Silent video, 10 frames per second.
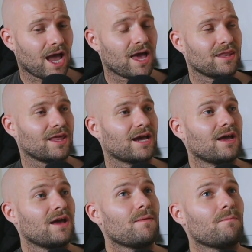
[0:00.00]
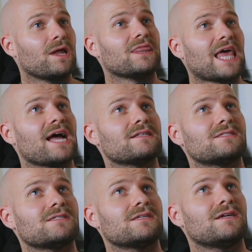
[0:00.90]
And like, but
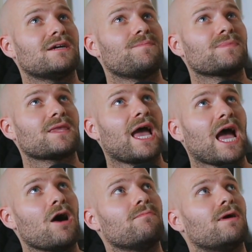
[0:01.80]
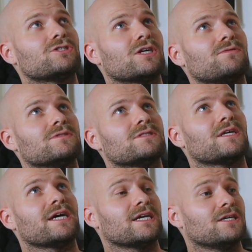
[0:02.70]
that's how much I was
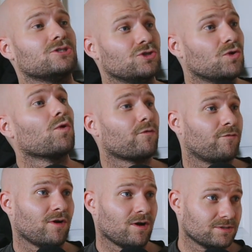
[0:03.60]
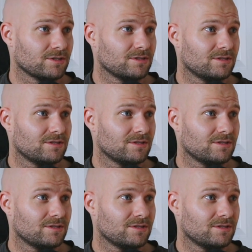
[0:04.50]
like, it's your fault.